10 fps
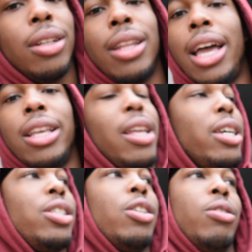Like,
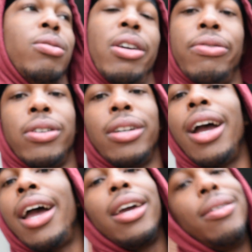that shit different.
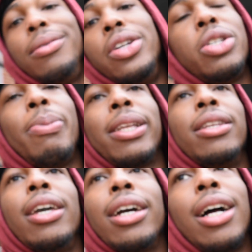I wasn't
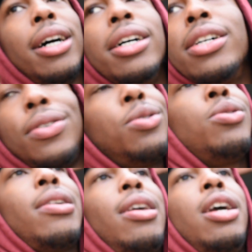expecting that. I got hugs as
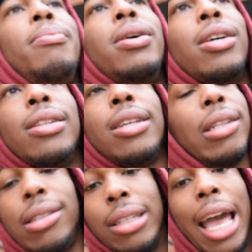soon as I came in, then
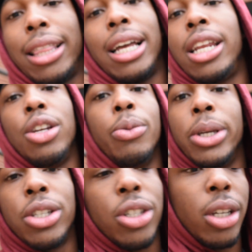act like they knew
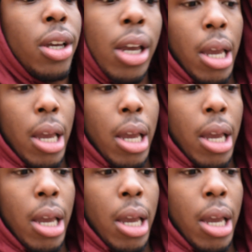me and shit.